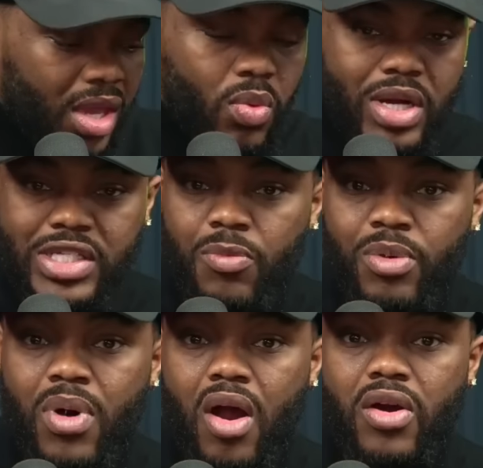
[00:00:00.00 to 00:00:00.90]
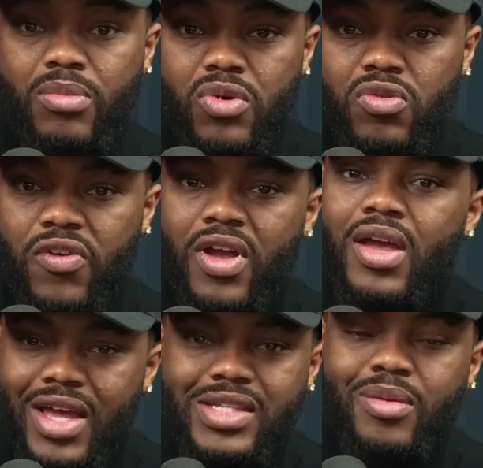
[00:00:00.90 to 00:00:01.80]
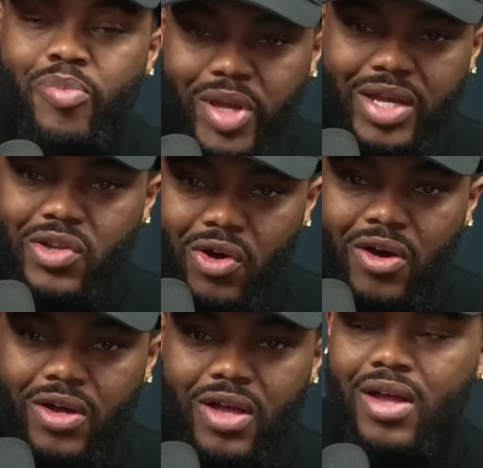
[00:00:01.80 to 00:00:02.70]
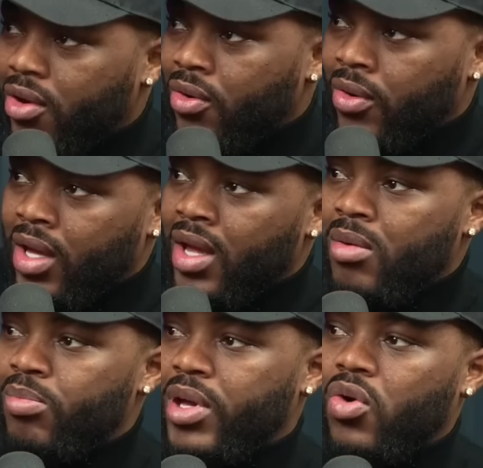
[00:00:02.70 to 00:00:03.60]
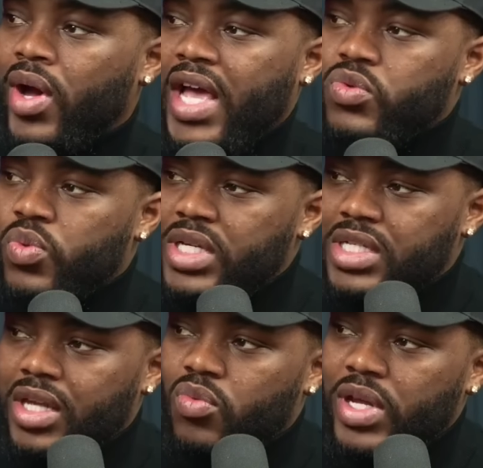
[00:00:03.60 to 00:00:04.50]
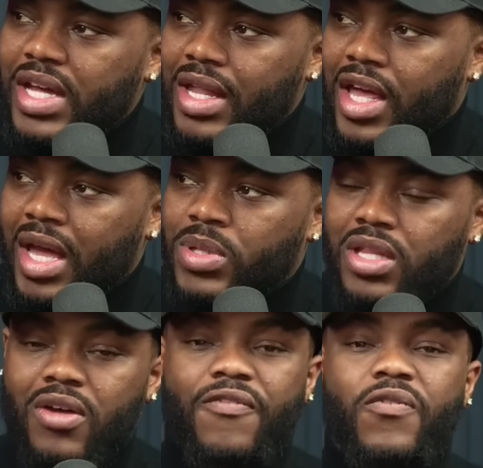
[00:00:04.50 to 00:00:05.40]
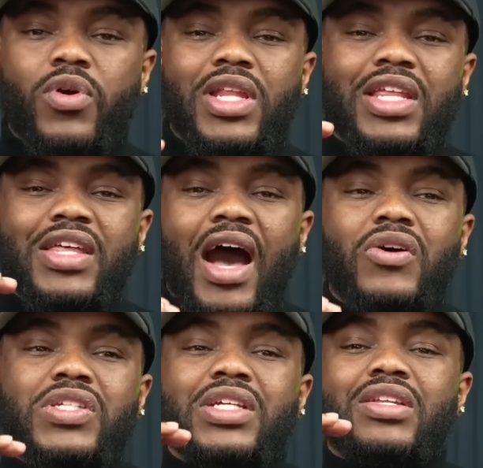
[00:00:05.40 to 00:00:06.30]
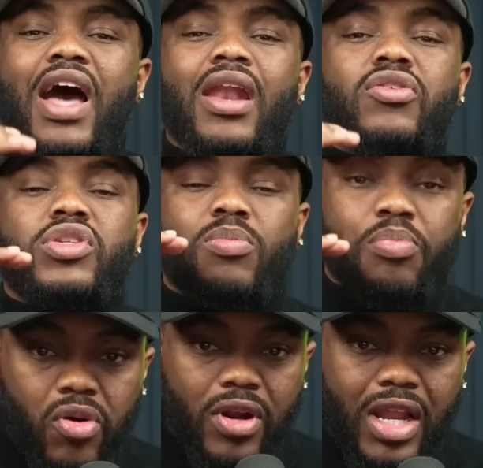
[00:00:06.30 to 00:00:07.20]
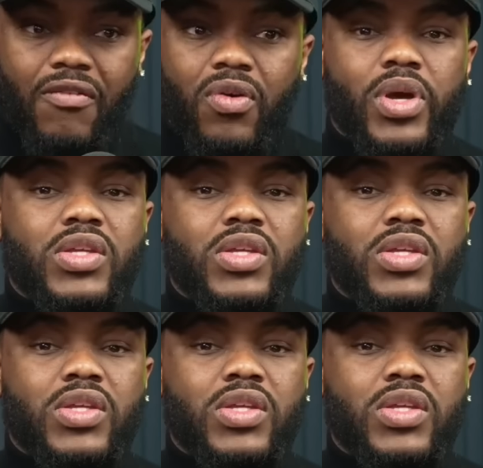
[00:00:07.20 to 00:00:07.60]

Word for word: And what is helping Mara to move? It's the big dog coin. Bitcoin has recently reclaimed the $40,000 support level,